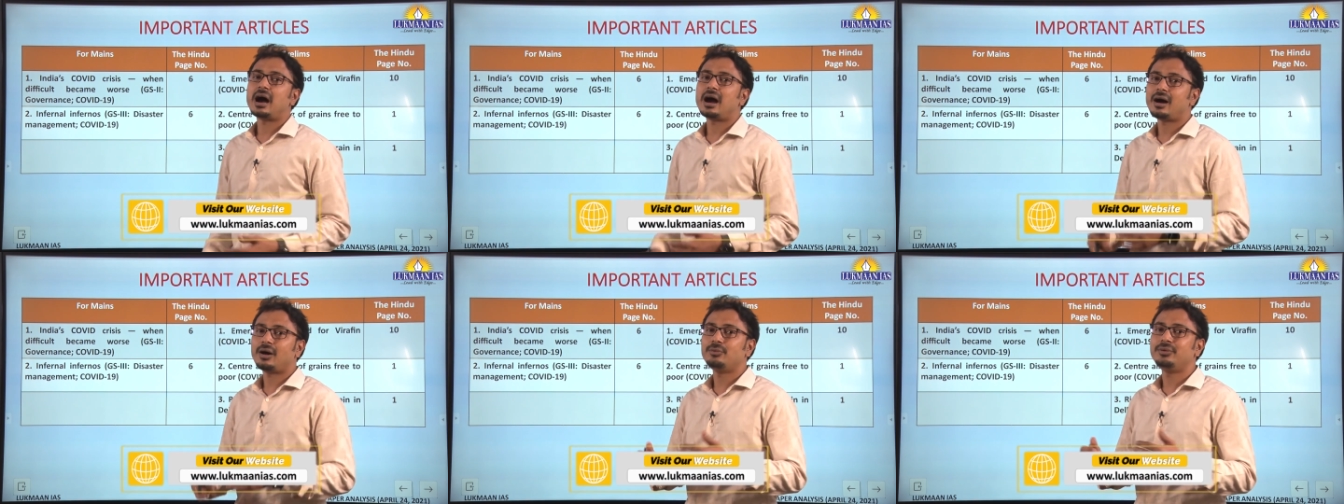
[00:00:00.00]

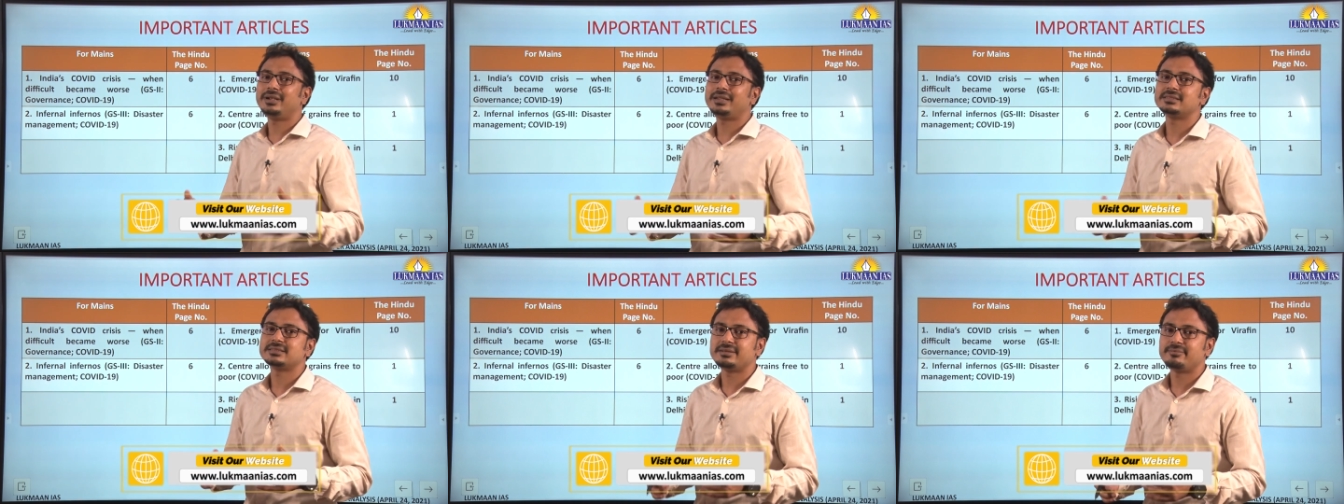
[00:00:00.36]
how
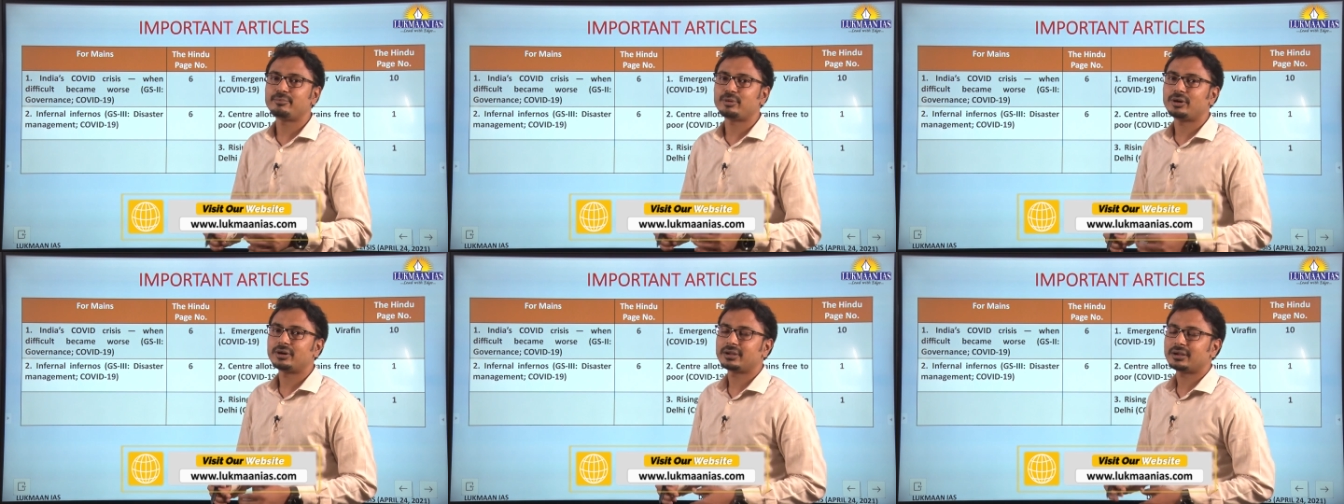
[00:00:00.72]
it is
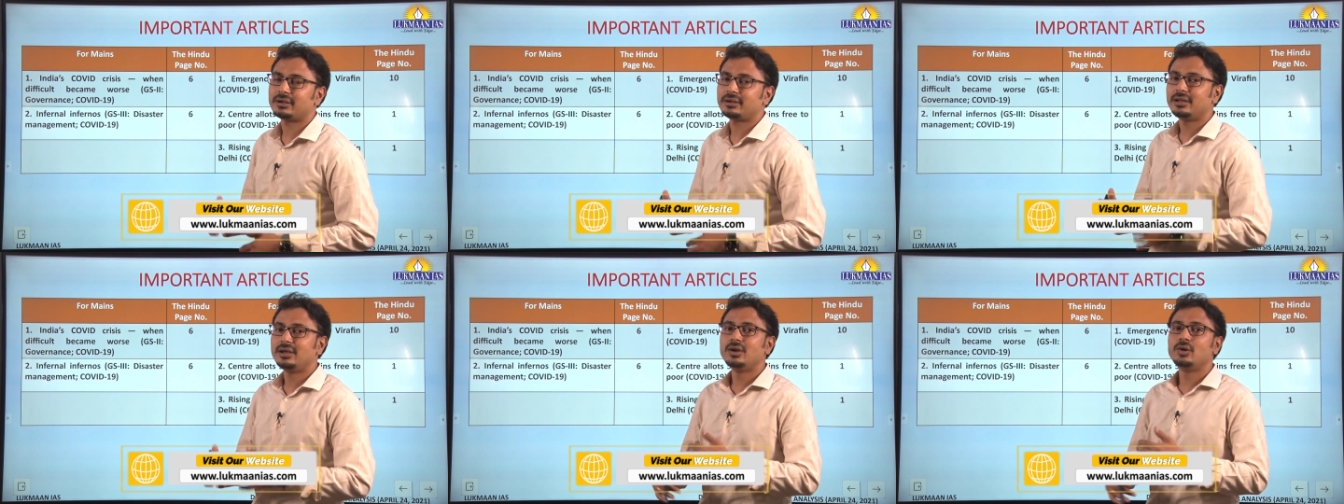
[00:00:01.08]

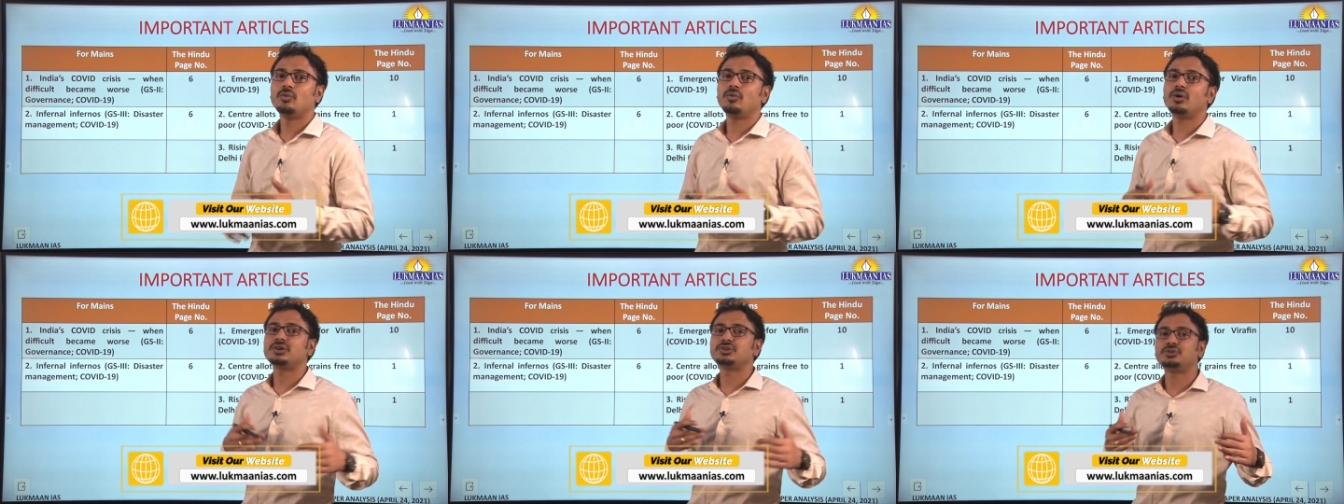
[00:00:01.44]
important,
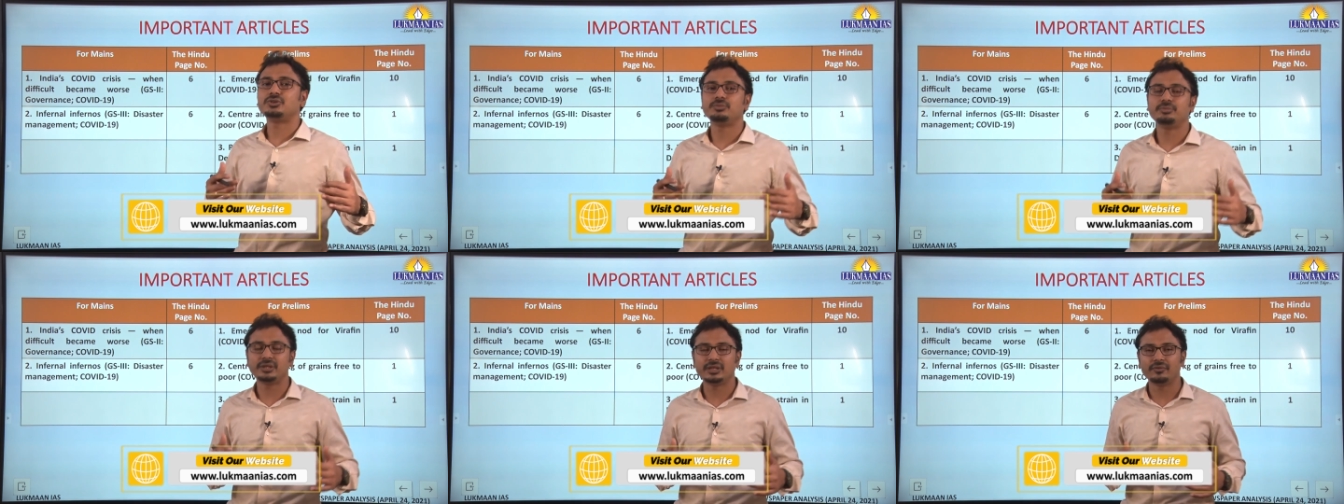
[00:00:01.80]
what
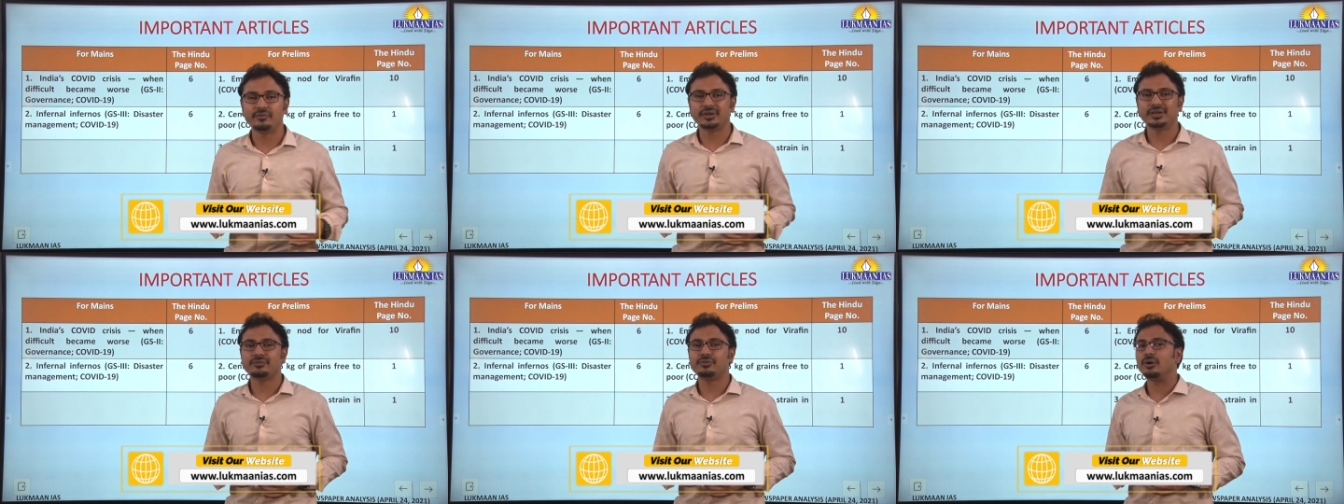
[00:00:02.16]
should be the
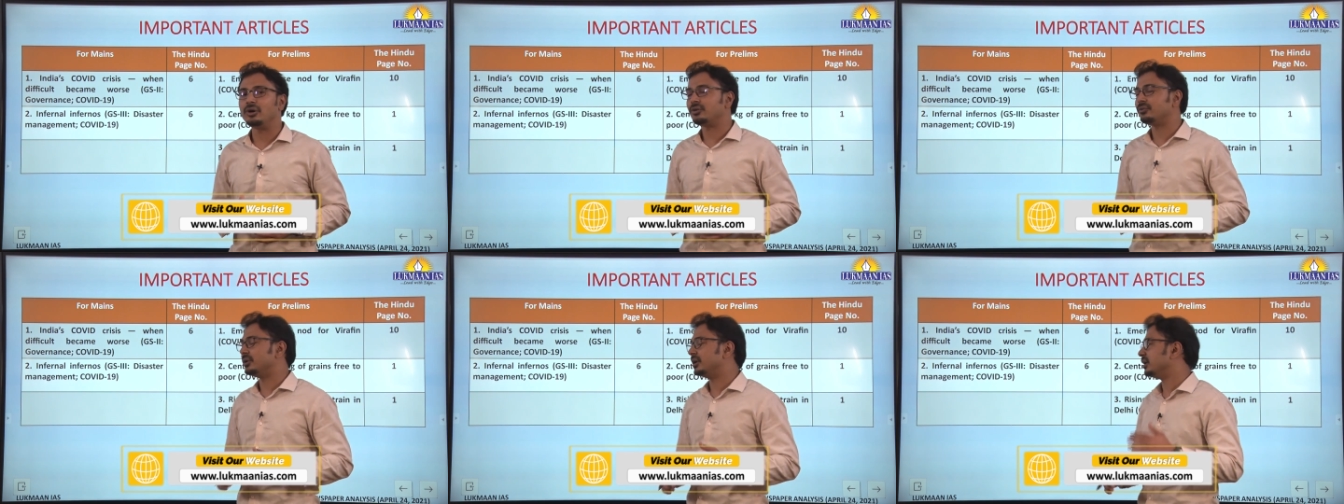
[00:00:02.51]
way
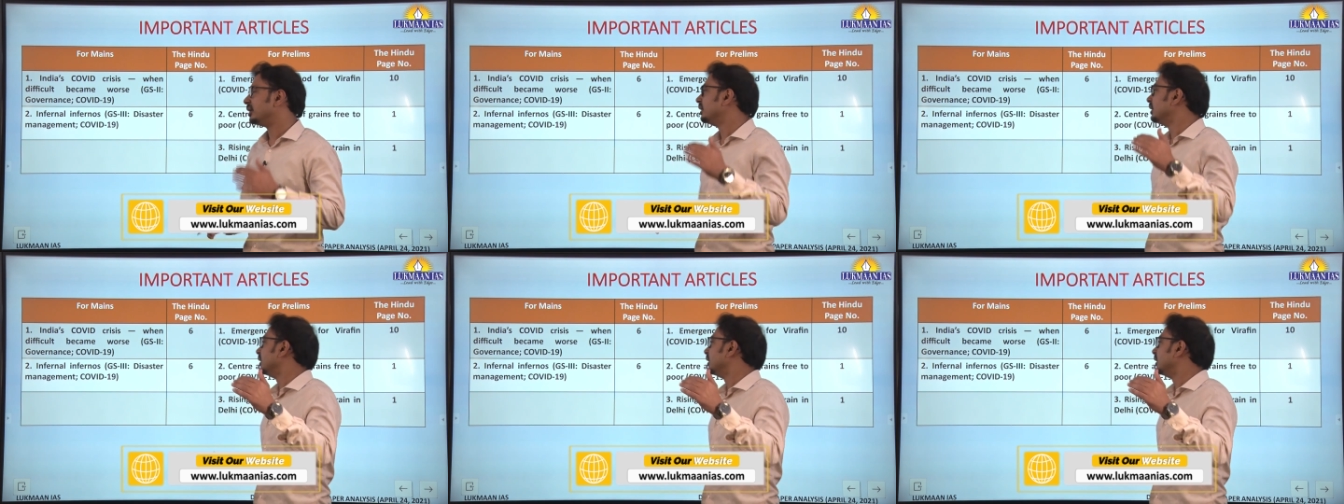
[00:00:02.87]
forward.